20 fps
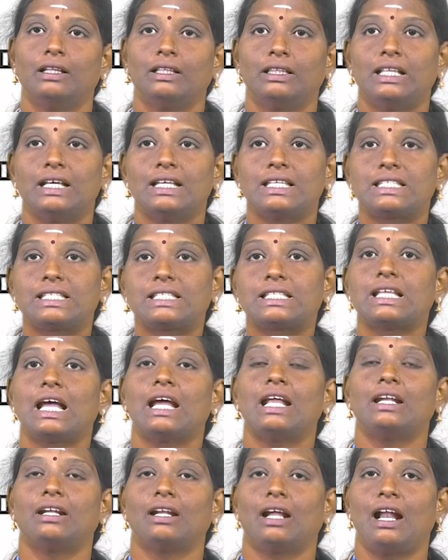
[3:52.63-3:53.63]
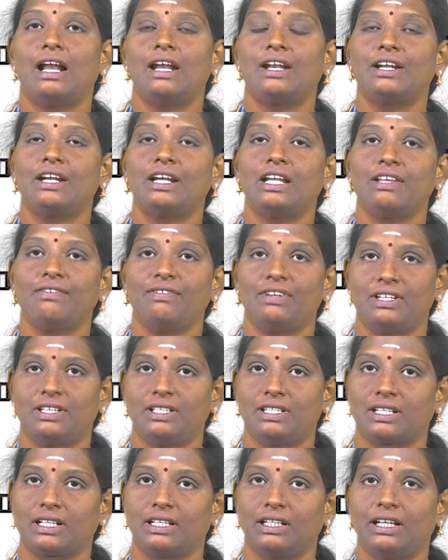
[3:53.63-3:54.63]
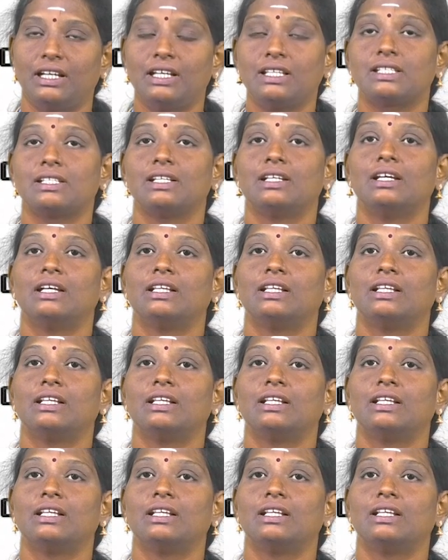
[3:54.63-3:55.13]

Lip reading: The sun, already we discussed,